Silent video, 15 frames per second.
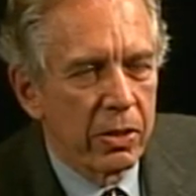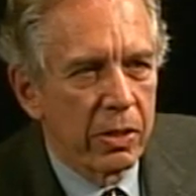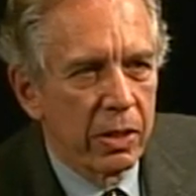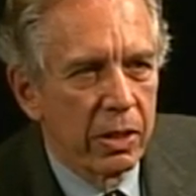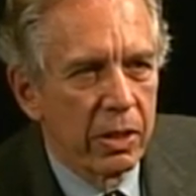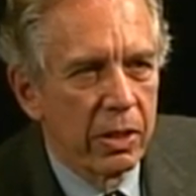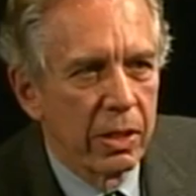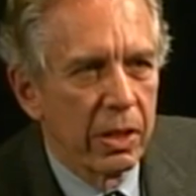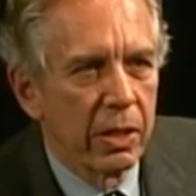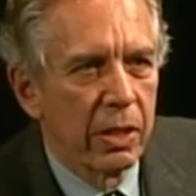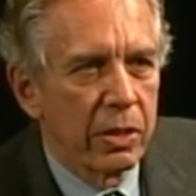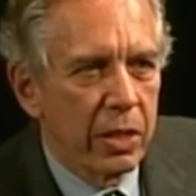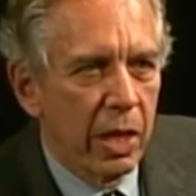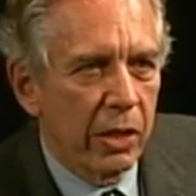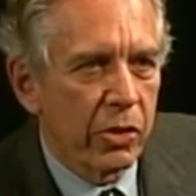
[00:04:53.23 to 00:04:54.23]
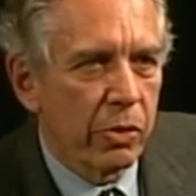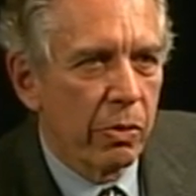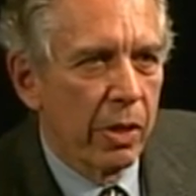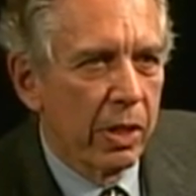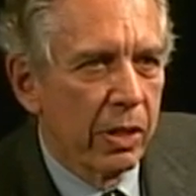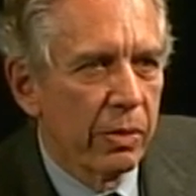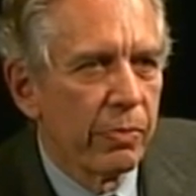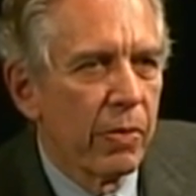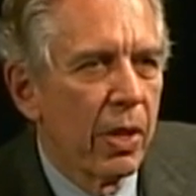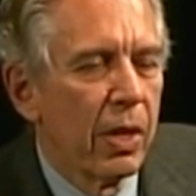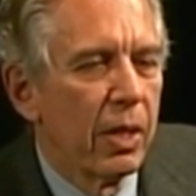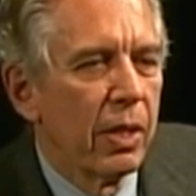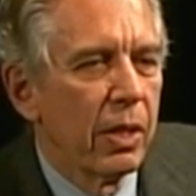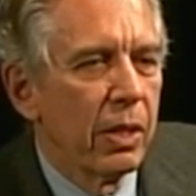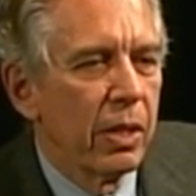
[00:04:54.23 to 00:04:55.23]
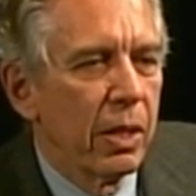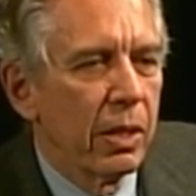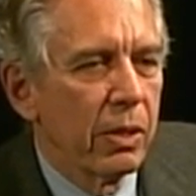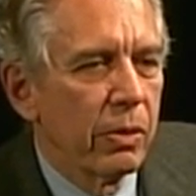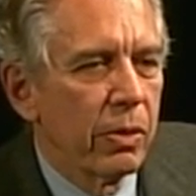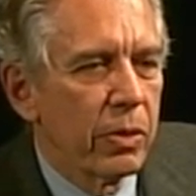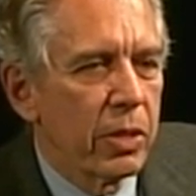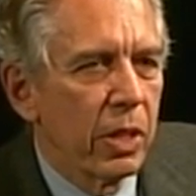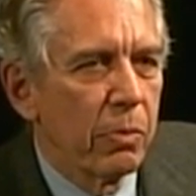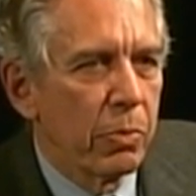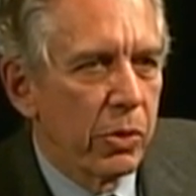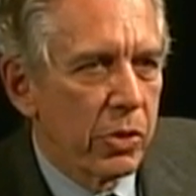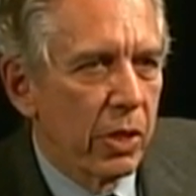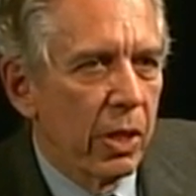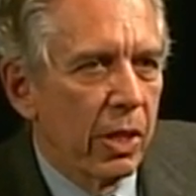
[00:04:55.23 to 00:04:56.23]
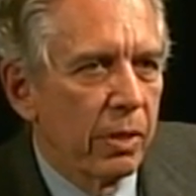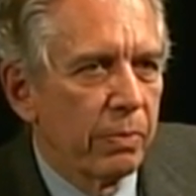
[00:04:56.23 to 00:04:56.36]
in tax credit or 10%.